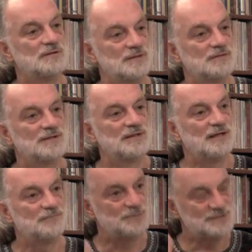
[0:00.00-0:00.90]
when you
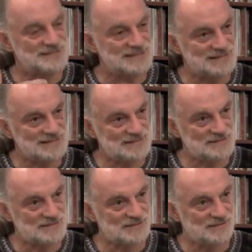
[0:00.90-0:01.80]
have
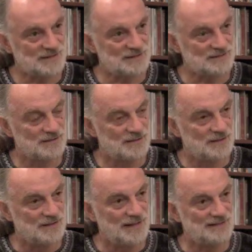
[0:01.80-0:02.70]
persistence in that,
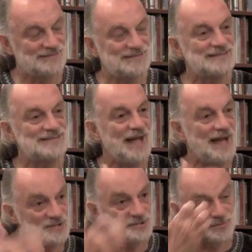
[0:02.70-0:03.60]
and
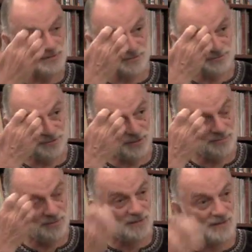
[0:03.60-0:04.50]
detachment
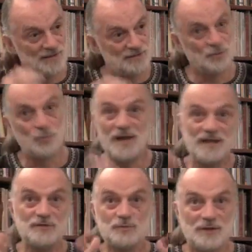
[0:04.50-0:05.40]
from the
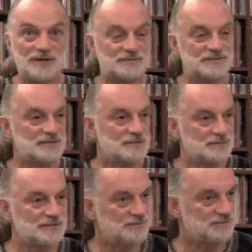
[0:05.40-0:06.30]
way you want everything to
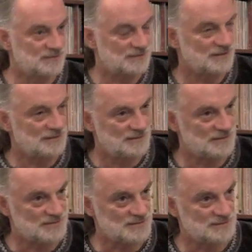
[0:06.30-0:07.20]
be different than it
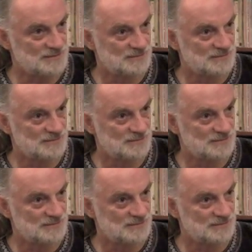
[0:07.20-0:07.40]
is,